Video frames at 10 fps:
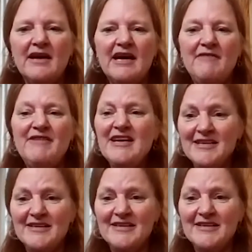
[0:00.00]
And
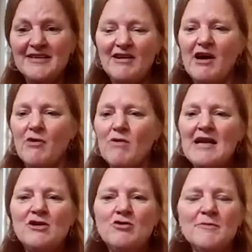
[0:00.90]
then
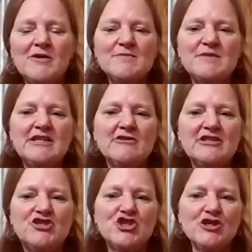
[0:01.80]
Raleigh Court
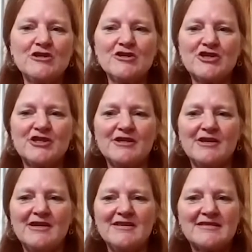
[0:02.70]
Presbyterian Church
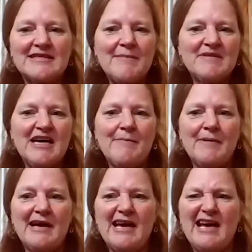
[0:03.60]
stepped
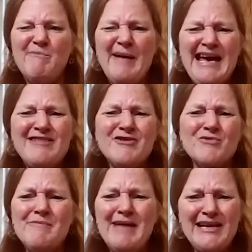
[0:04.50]
up and paid the
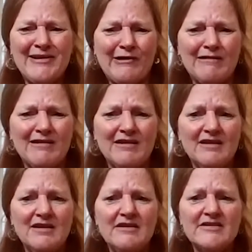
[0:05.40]
remainder.
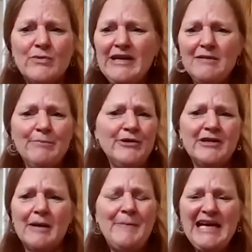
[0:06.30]
So we didn't put
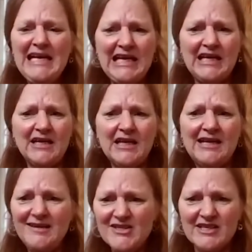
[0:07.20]
a penny
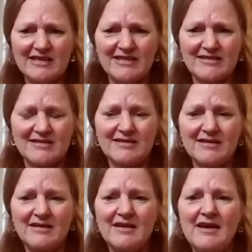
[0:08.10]
into this,
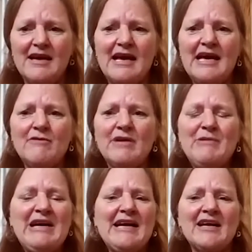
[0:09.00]
and
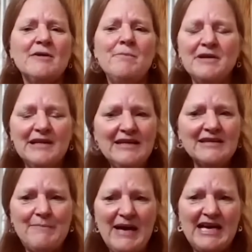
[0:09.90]
we got it
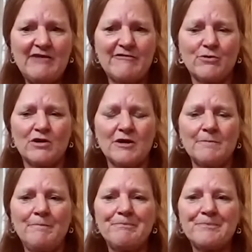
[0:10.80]
completely paid for.
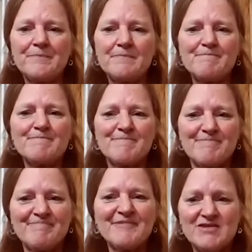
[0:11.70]

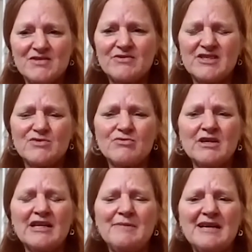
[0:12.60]
It's just
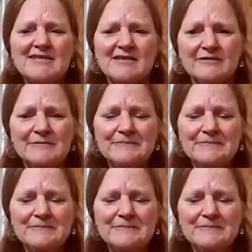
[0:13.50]
really a blessing.